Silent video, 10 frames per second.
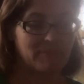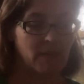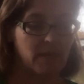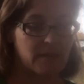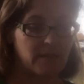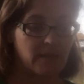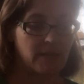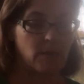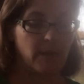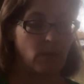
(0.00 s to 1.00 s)
it's not
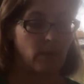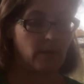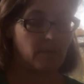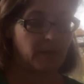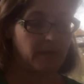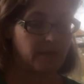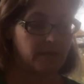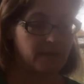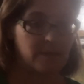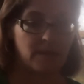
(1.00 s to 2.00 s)
going well
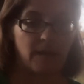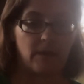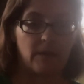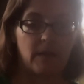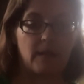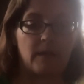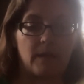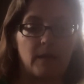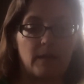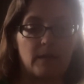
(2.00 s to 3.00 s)
because their
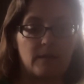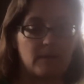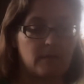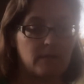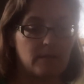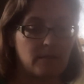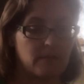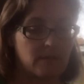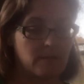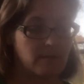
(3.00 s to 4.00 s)
kids
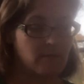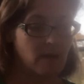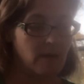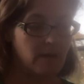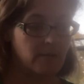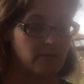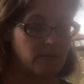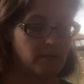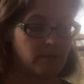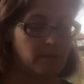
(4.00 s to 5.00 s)
aren't
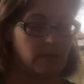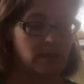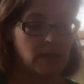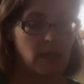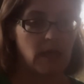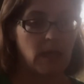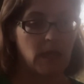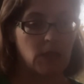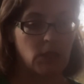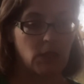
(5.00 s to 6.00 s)

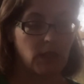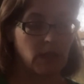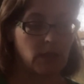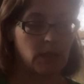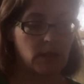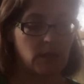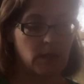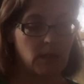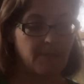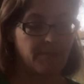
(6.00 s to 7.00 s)
actually
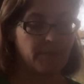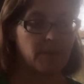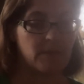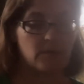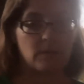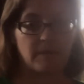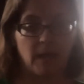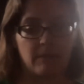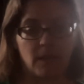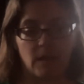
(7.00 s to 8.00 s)

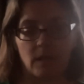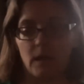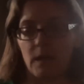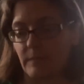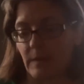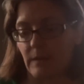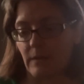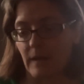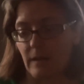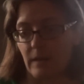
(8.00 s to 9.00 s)
surviving. They're
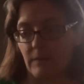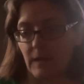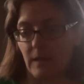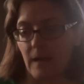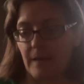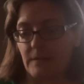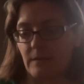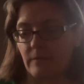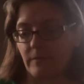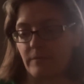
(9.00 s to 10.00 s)
having lots
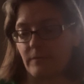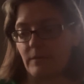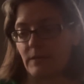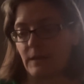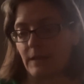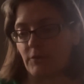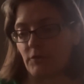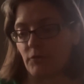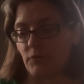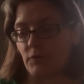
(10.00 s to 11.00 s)
of
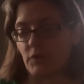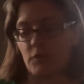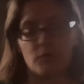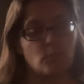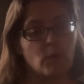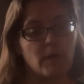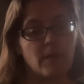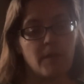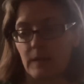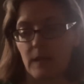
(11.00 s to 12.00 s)
issues with
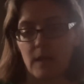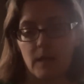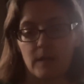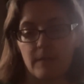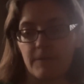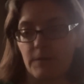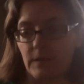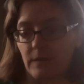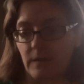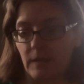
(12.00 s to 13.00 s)
the
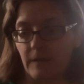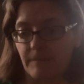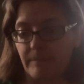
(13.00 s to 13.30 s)
fertility.